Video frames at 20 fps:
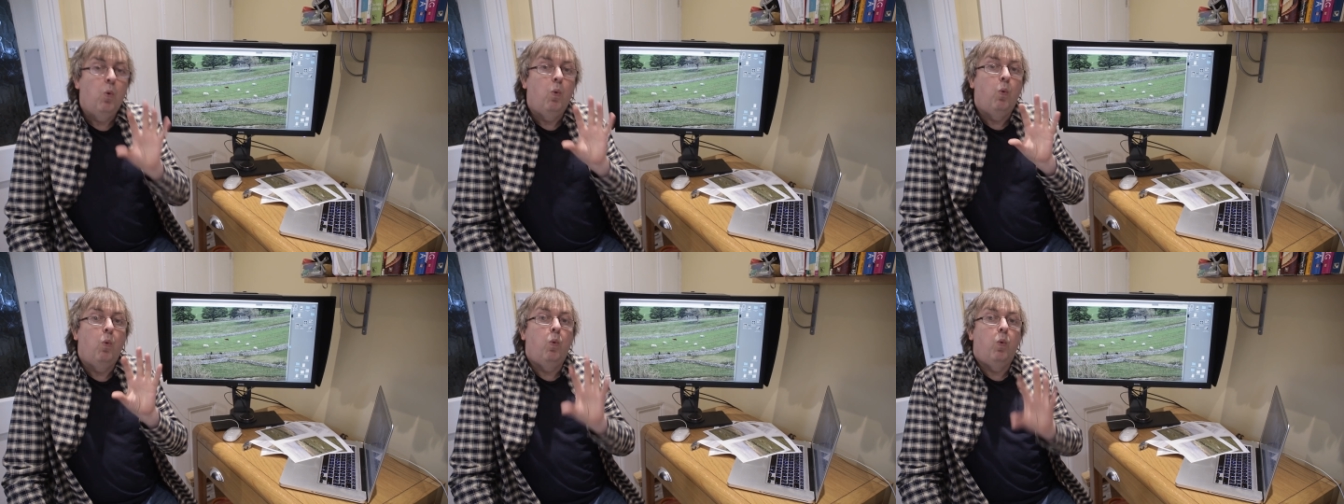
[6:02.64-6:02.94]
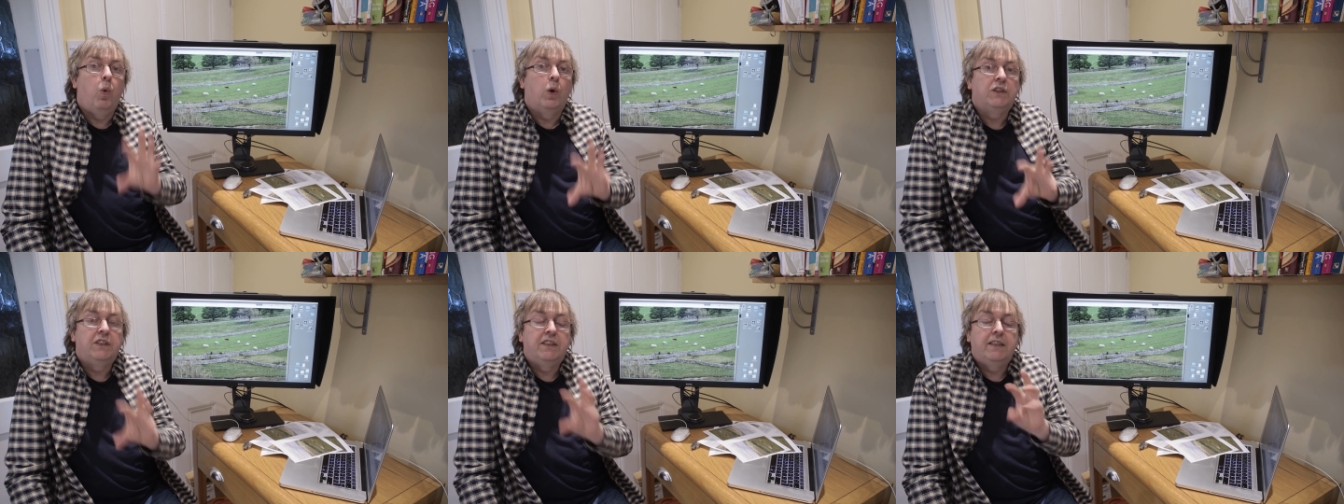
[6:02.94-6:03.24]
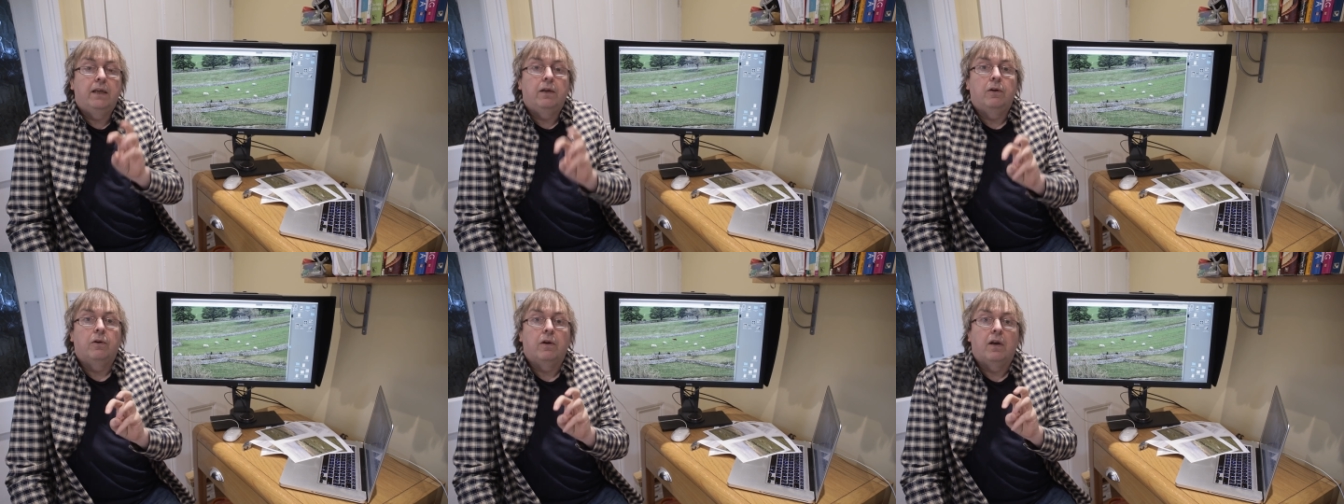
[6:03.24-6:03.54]
What
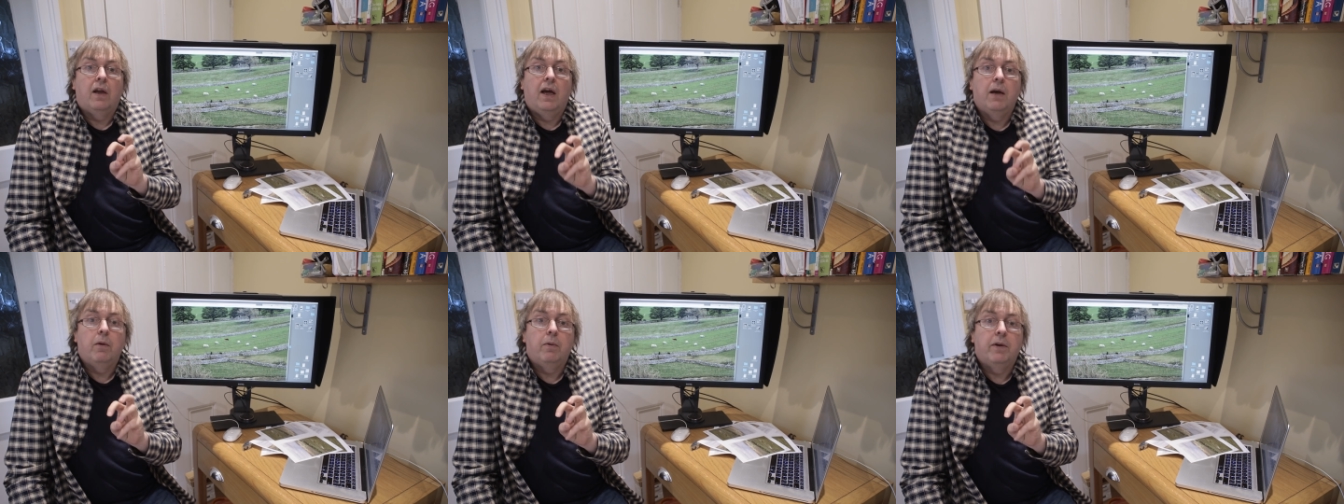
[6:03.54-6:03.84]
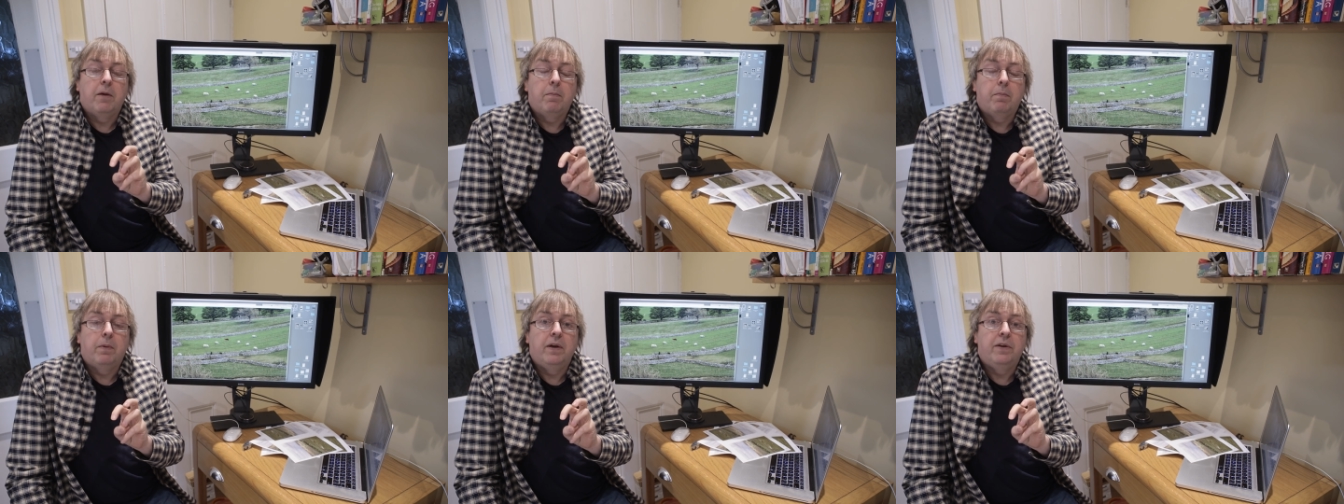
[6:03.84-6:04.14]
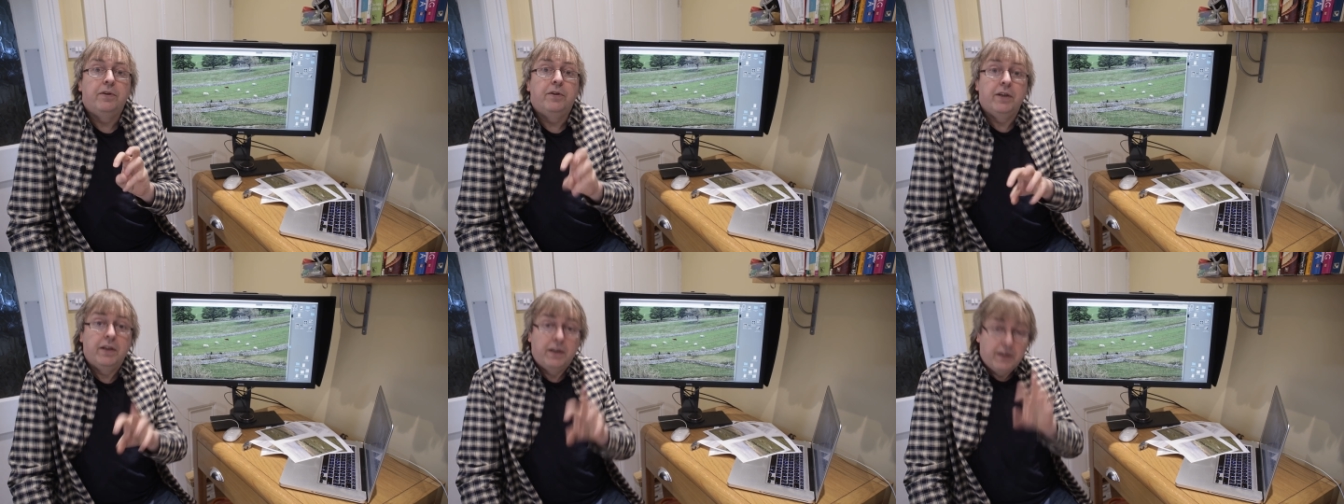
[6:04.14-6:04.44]
does it look like when I
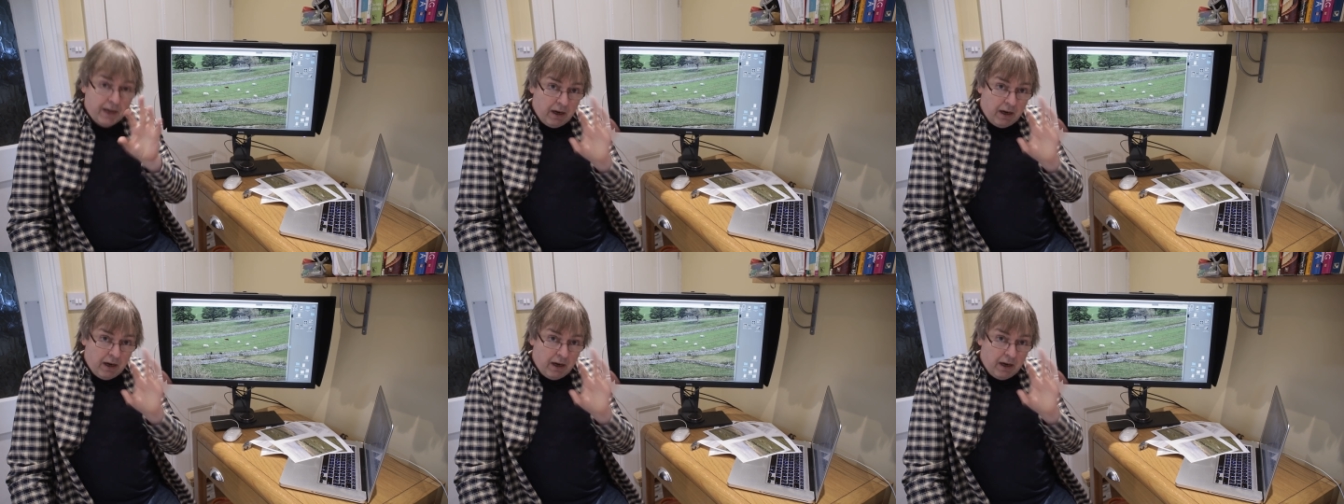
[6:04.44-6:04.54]
print it?